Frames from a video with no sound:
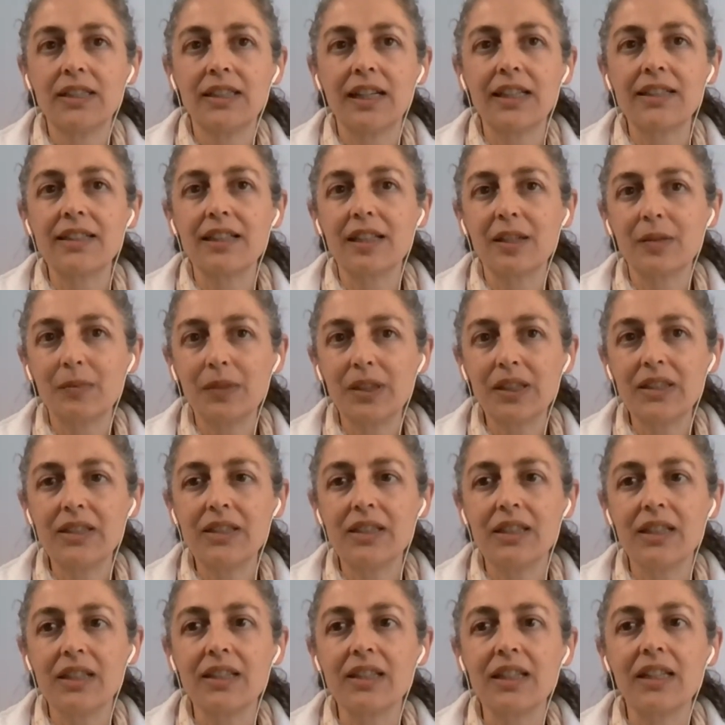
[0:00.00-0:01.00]
that a
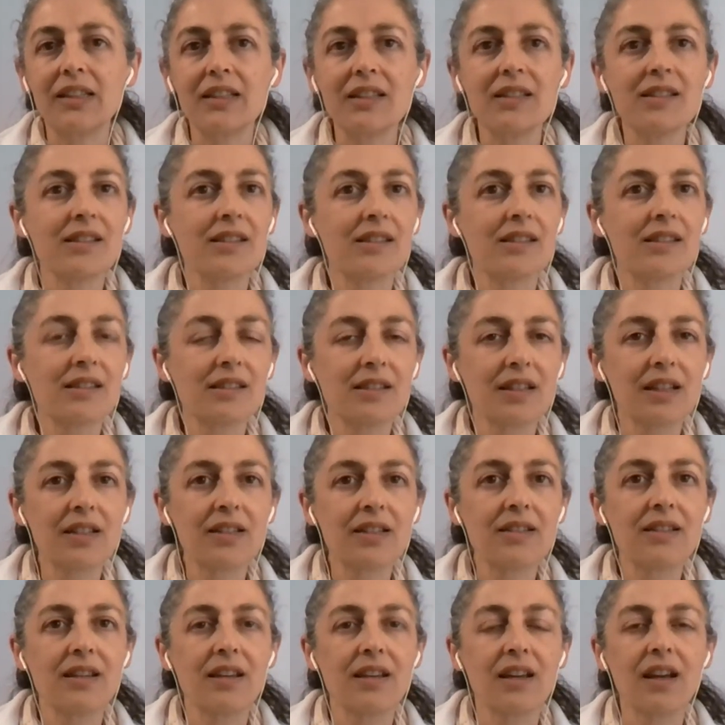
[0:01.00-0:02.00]
meeting that is
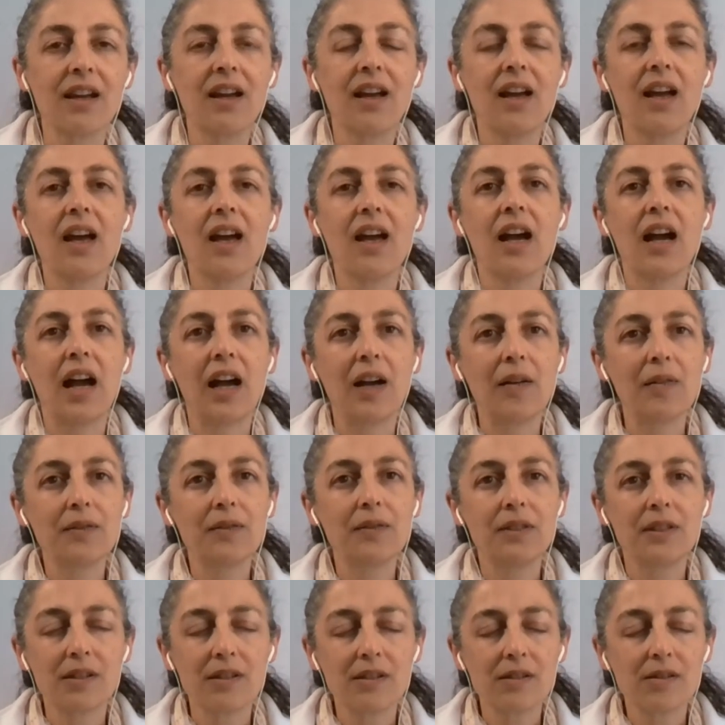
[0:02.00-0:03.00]
starting
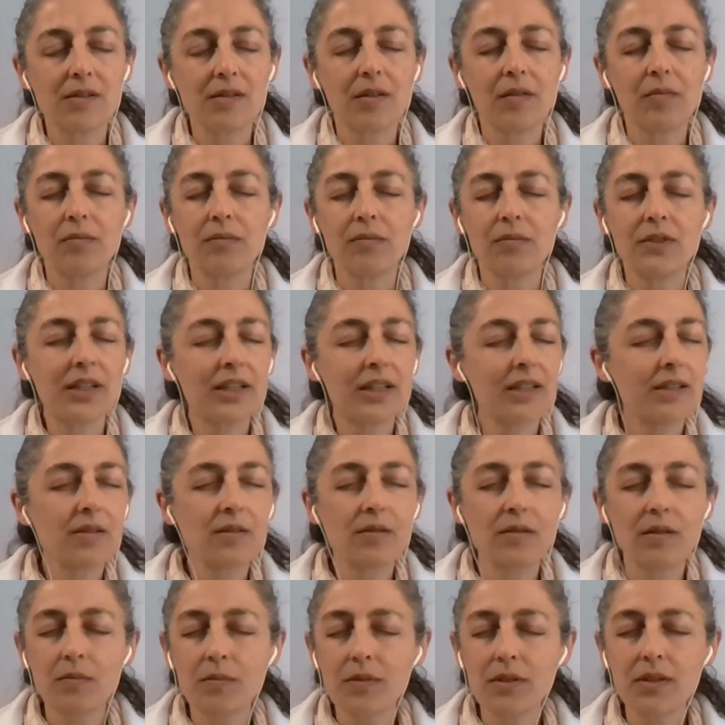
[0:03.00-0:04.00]
after
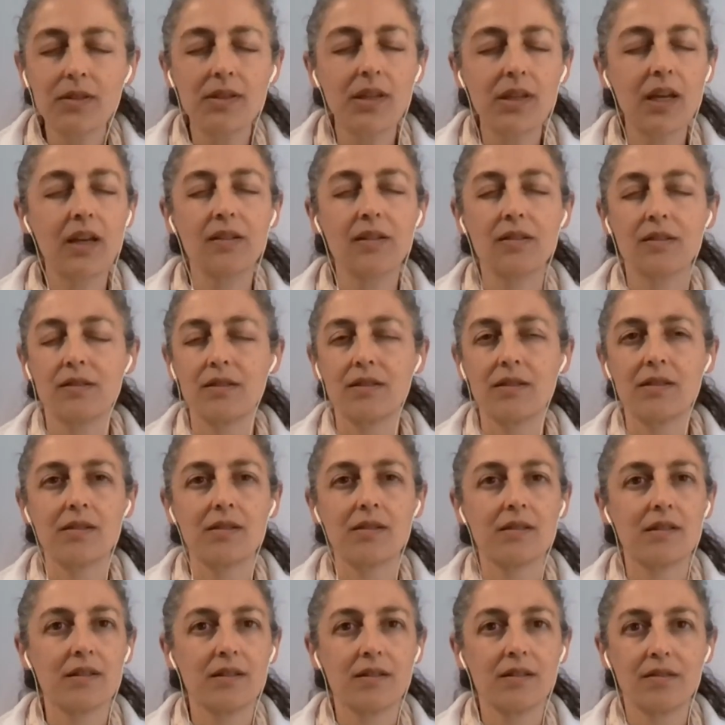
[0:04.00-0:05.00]
just some
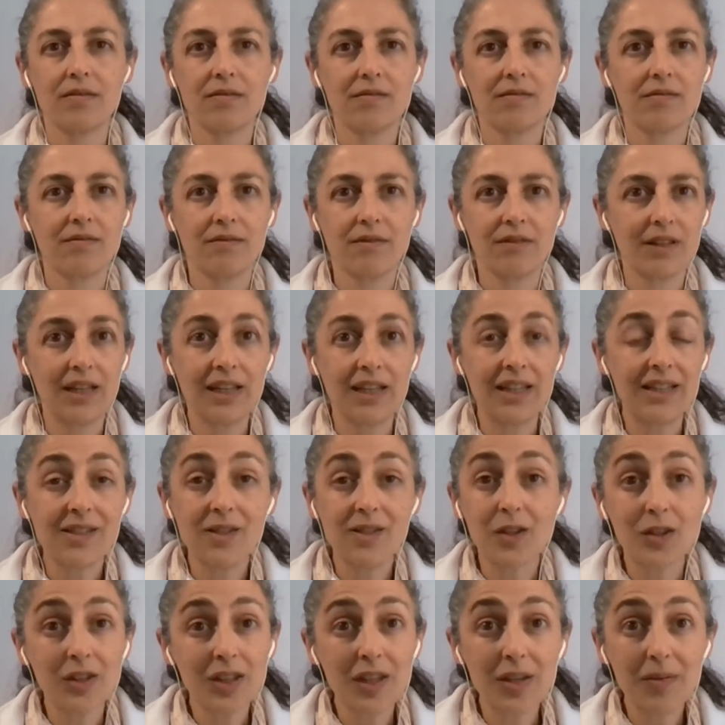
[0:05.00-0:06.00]
seconds,
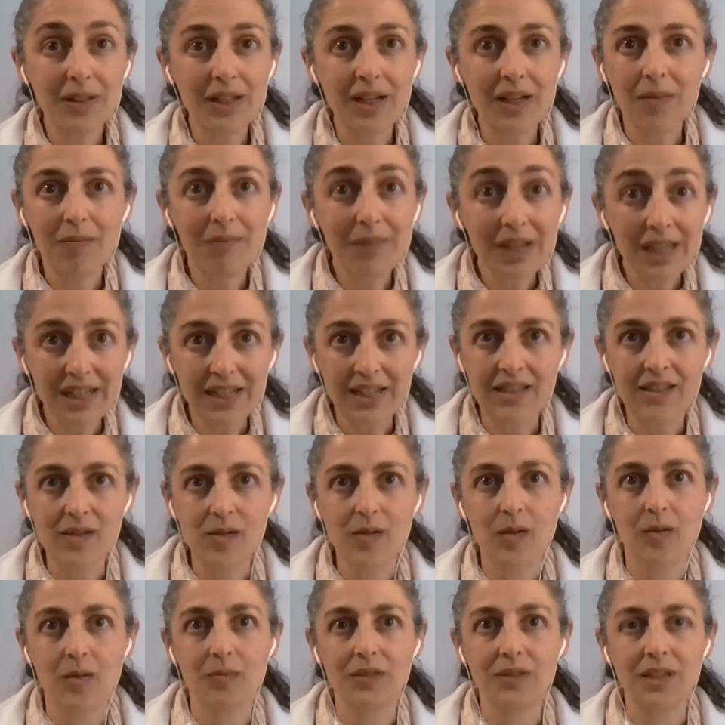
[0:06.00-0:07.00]
it's not even a minute
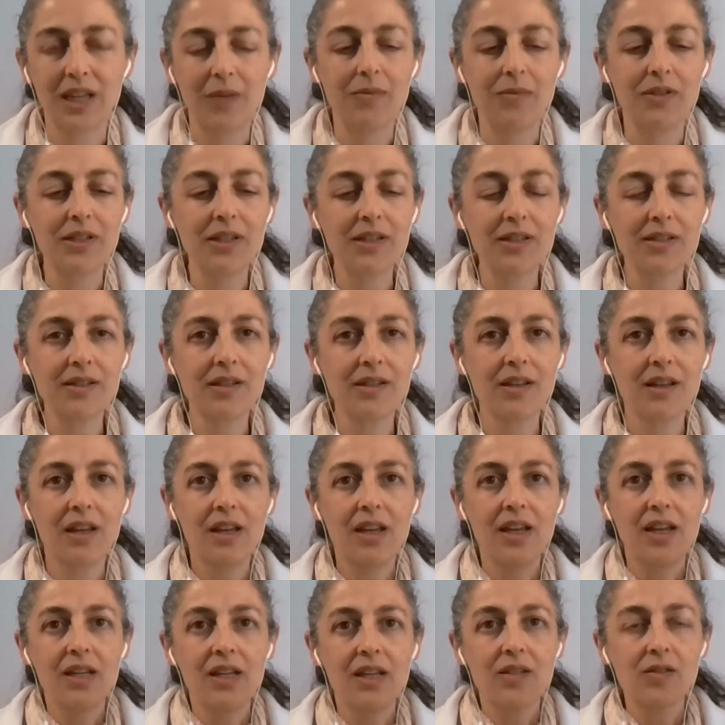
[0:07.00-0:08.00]
sometimes, just
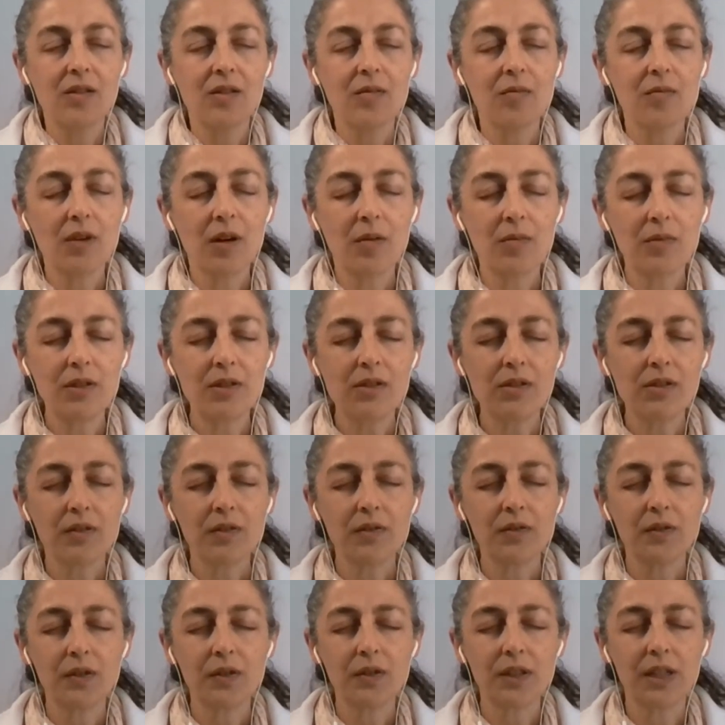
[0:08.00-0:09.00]
some moments
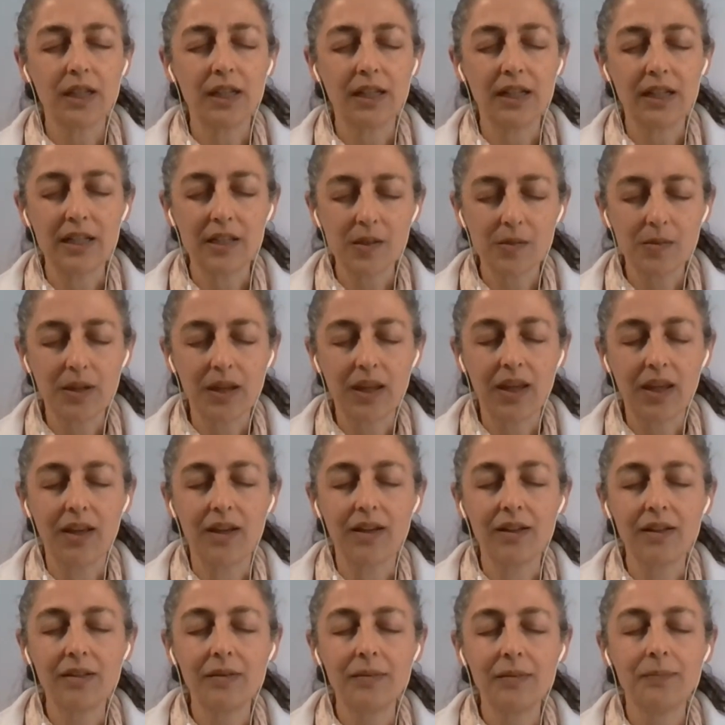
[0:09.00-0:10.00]
of, okay, let's be
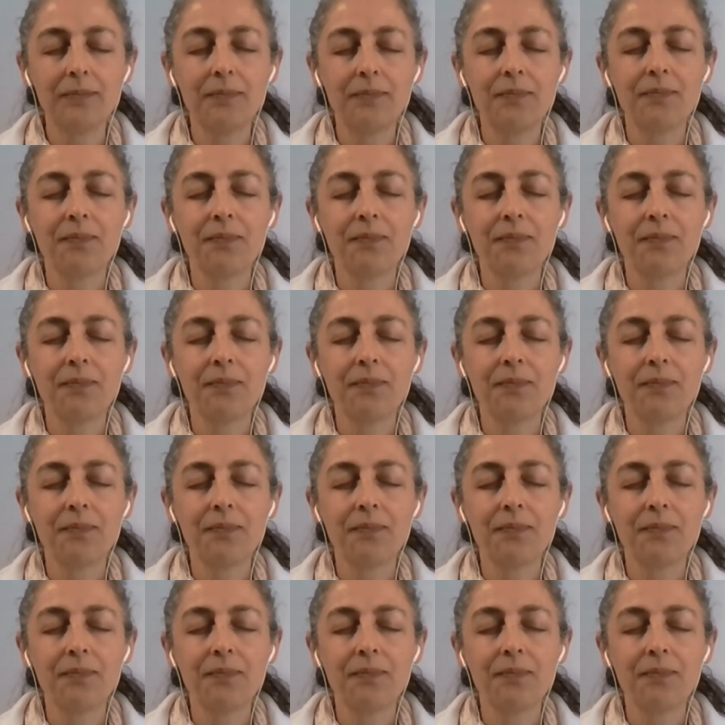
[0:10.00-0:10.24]
here,